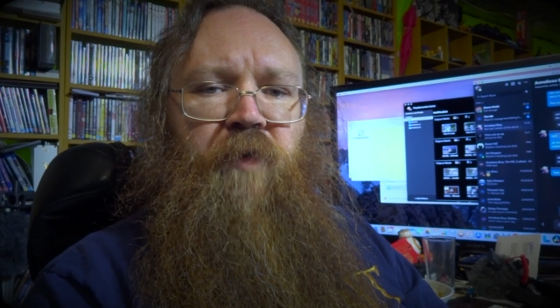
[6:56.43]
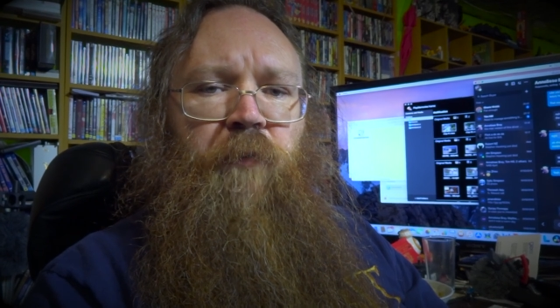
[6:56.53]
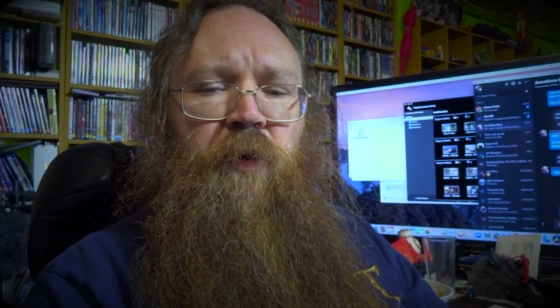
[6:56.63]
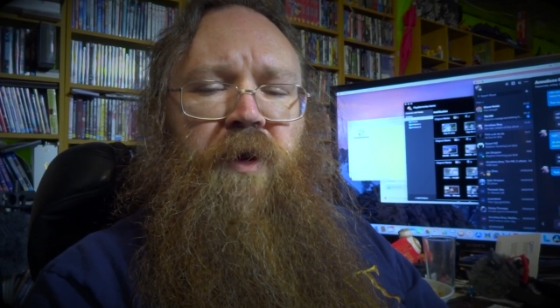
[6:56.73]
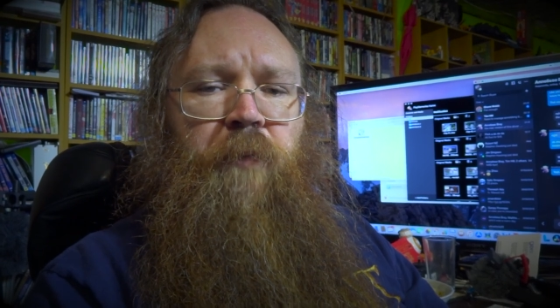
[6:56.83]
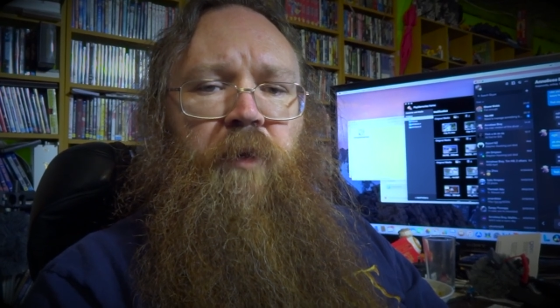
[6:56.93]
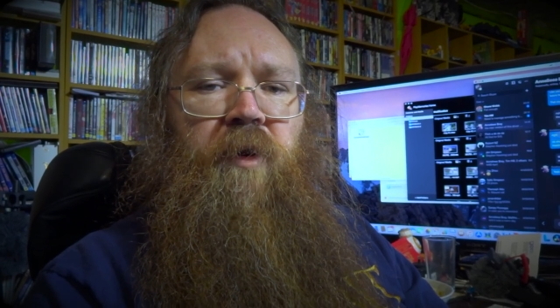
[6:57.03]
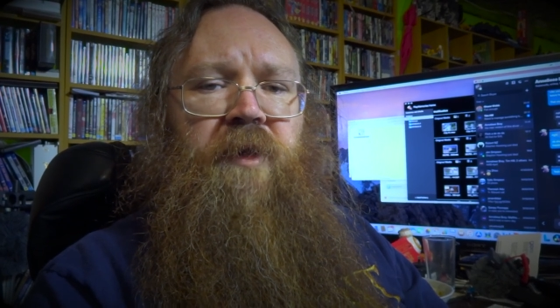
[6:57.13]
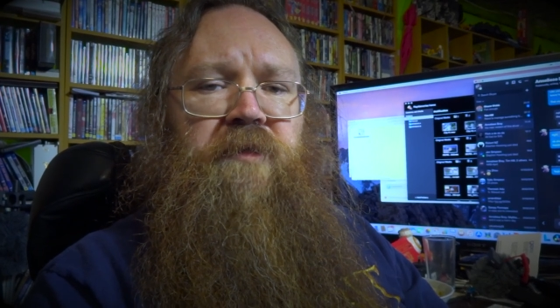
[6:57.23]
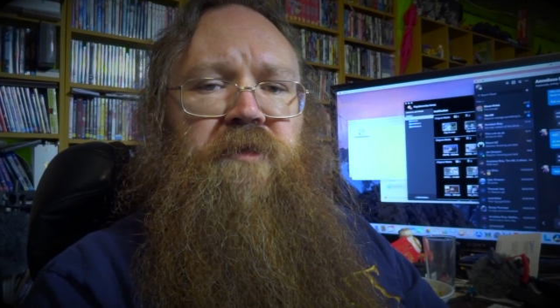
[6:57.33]
I'll put a couple
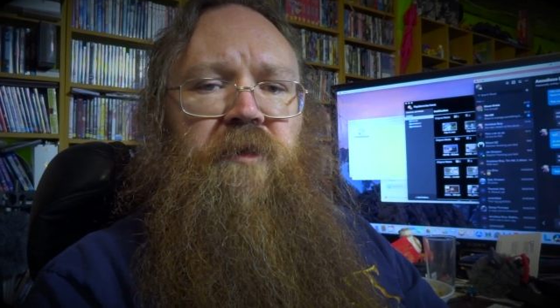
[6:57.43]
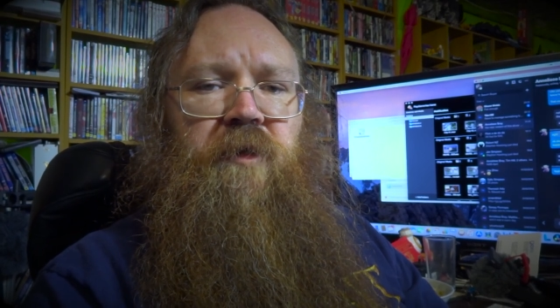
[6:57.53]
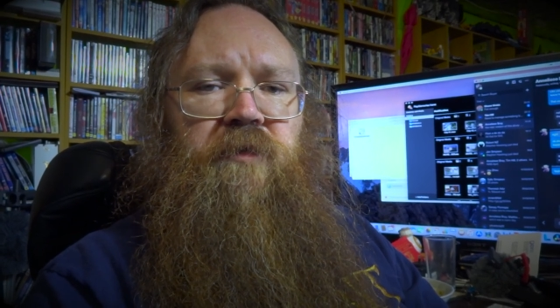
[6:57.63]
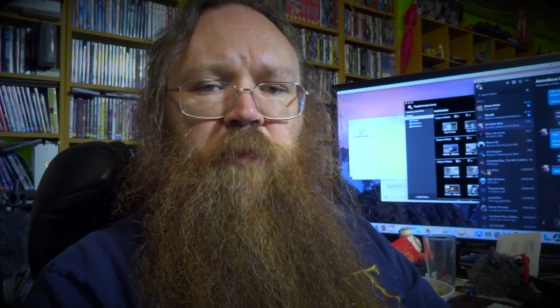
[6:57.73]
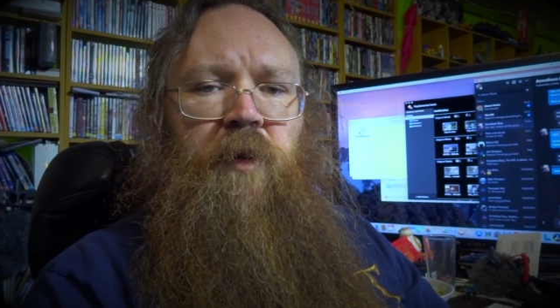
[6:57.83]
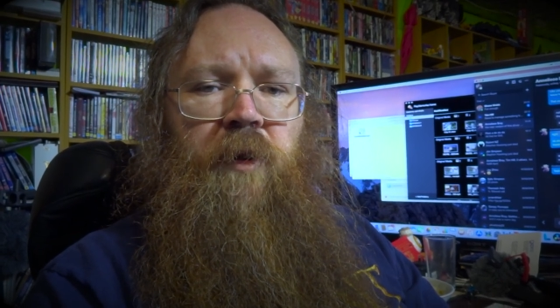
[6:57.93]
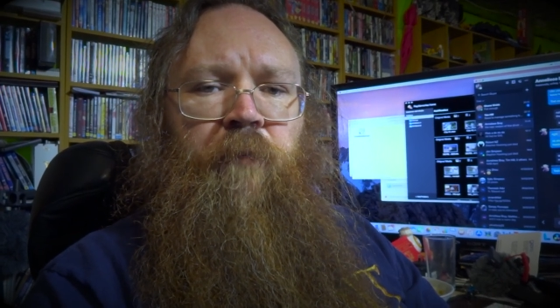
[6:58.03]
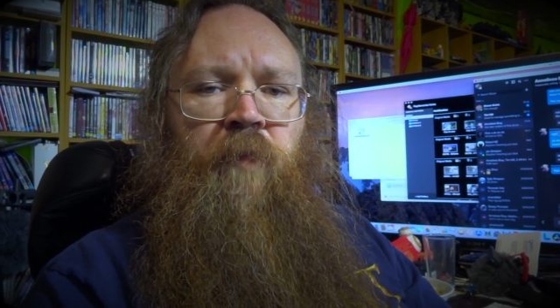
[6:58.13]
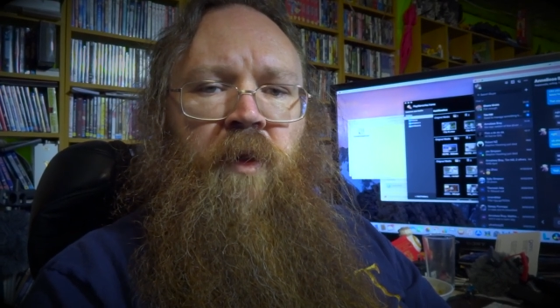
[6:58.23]
of links to those below.